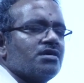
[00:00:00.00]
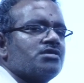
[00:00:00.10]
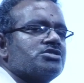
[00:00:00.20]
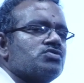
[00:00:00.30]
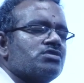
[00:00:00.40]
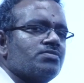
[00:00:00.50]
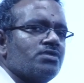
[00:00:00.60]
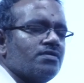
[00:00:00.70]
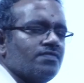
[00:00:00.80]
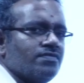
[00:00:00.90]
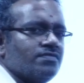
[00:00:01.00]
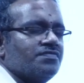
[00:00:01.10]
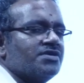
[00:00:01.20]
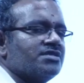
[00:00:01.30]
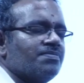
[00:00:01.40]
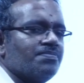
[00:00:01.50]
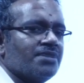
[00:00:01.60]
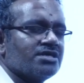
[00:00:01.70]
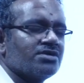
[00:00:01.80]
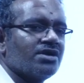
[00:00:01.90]
are not suitable for the
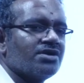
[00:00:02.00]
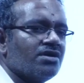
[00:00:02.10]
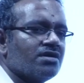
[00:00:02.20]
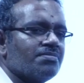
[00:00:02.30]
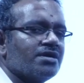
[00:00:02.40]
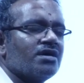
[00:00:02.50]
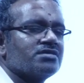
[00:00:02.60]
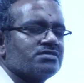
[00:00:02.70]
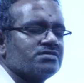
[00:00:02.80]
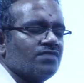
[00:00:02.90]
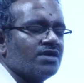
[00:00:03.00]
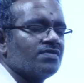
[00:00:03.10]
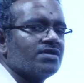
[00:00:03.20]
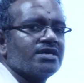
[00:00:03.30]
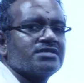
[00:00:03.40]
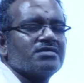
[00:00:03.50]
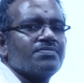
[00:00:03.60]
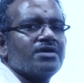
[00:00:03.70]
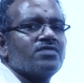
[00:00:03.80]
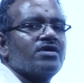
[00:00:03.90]
particular drug, because whatever the
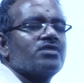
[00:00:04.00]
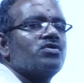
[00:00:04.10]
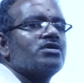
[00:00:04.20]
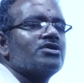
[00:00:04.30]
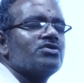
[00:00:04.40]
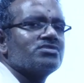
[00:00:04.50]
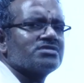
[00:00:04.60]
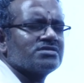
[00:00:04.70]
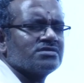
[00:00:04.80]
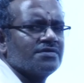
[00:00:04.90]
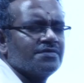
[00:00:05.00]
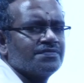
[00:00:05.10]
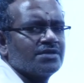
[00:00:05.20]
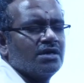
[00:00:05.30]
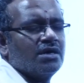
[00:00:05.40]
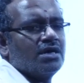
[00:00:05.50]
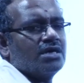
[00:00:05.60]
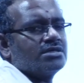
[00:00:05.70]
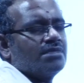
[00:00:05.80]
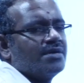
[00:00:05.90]
excipient we are going to use,
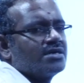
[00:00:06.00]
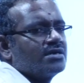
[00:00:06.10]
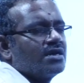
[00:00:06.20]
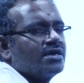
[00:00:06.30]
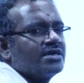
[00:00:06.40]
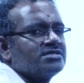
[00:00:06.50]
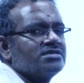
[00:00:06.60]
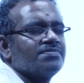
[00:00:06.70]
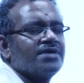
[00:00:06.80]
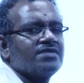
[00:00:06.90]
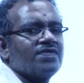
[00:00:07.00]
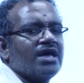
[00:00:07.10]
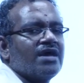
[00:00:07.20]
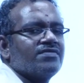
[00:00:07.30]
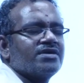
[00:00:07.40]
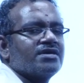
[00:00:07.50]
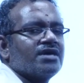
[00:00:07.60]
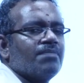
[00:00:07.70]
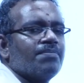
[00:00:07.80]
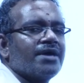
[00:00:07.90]
the particular excipient will having
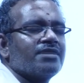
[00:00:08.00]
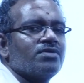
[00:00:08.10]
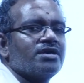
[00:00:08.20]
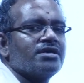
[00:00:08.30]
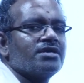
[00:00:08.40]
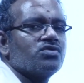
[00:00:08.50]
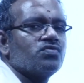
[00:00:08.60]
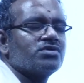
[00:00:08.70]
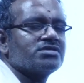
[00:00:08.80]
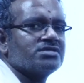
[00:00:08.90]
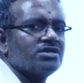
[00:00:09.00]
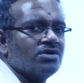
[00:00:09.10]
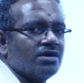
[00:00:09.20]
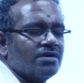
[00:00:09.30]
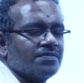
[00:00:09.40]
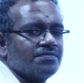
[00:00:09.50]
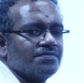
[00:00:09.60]
compatibility towards the drug.